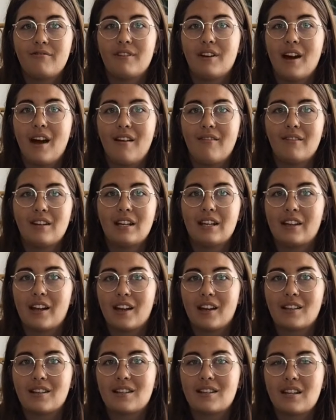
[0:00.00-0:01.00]
If you have any
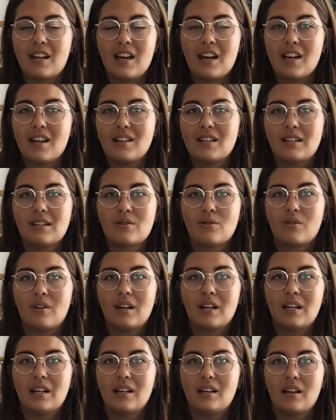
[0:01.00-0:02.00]
like stains or
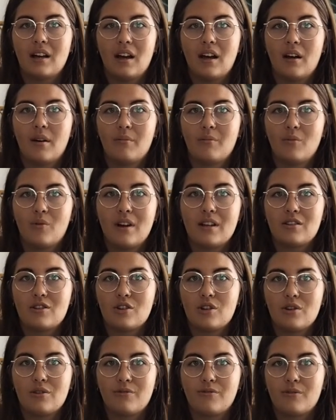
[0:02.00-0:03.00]
any
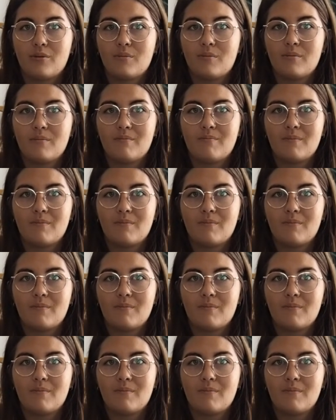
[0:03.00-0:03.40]
residue from